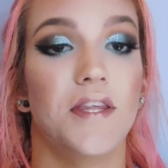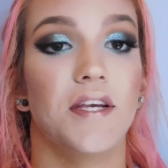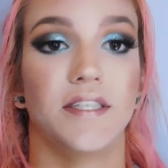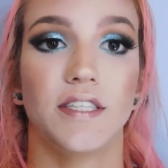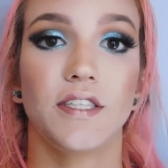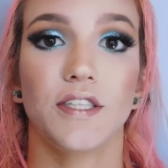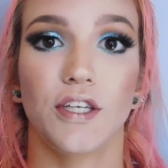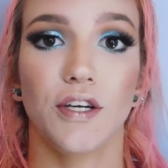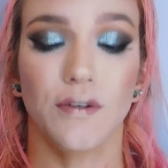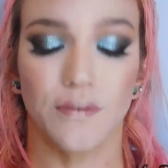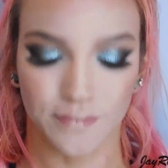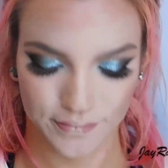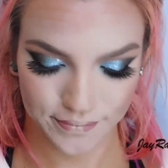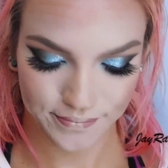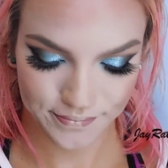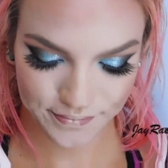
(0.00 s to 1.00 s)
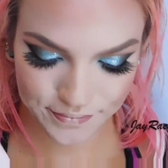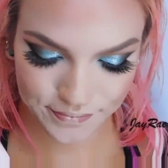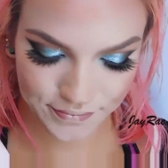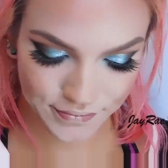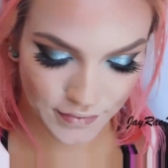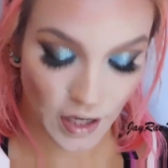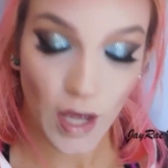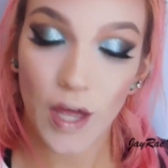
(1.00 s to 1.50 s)
This is cute.
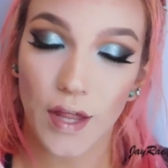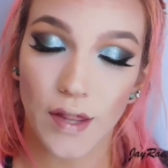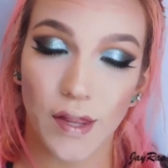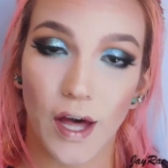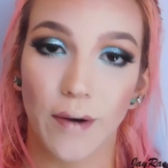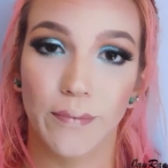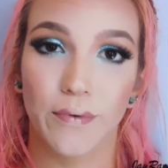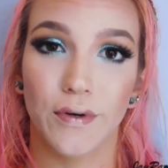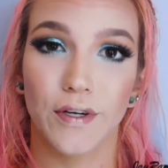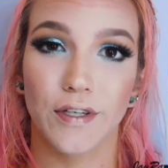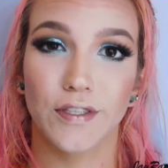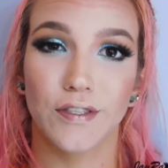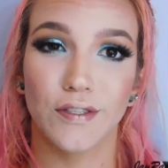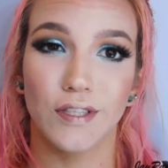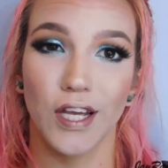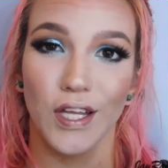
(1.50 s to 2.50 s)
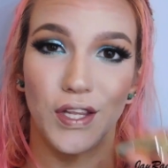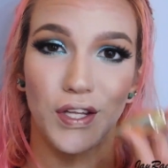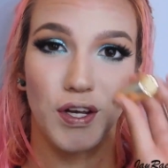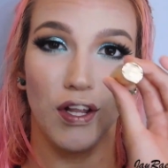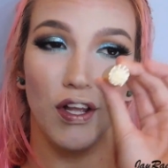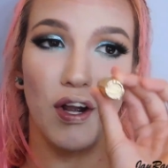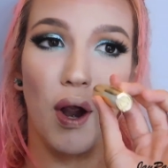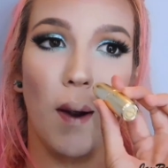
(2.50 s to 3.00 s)
Now I'm going to take the
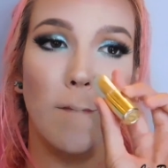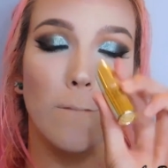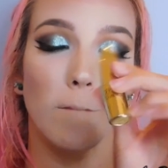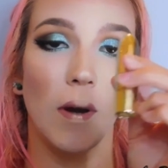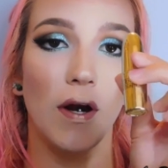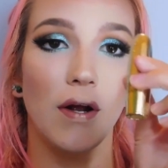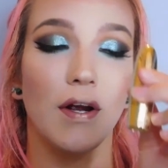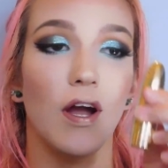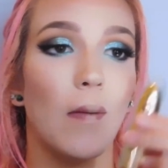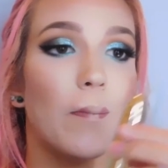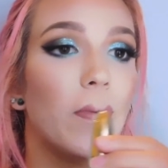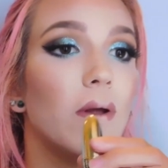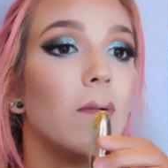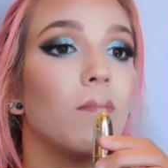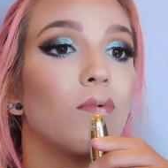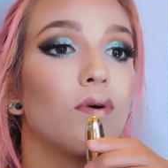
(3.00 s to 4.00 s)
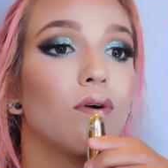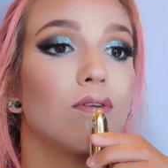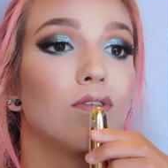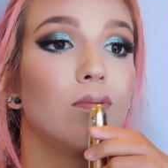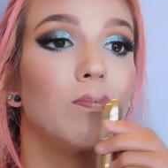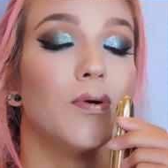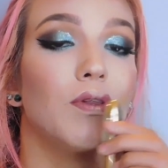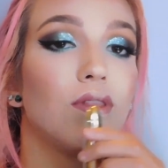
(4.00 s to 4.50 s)
color Buttercup, and I'm going
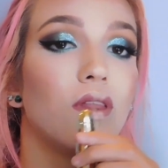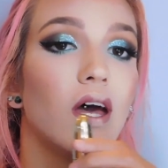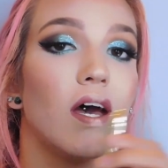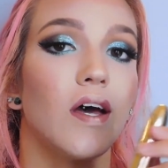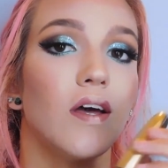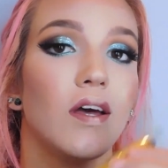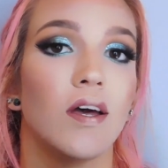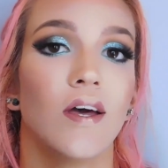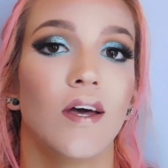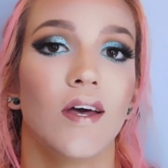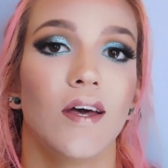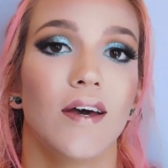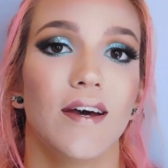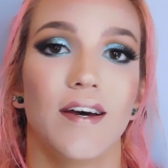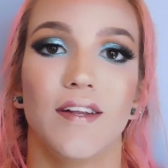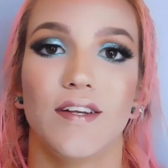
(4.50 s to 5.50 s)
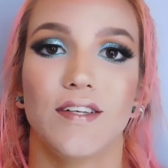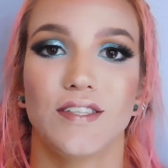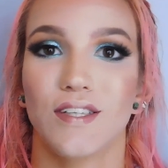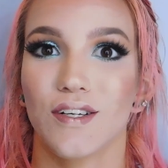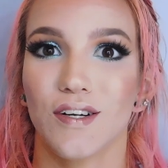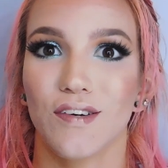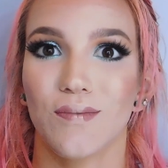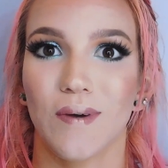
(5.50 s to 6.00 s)
to put that in the
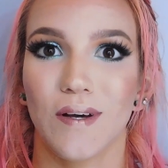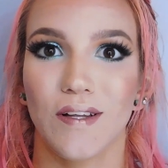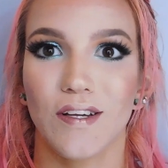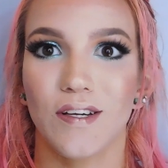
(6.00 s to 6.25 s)
center of my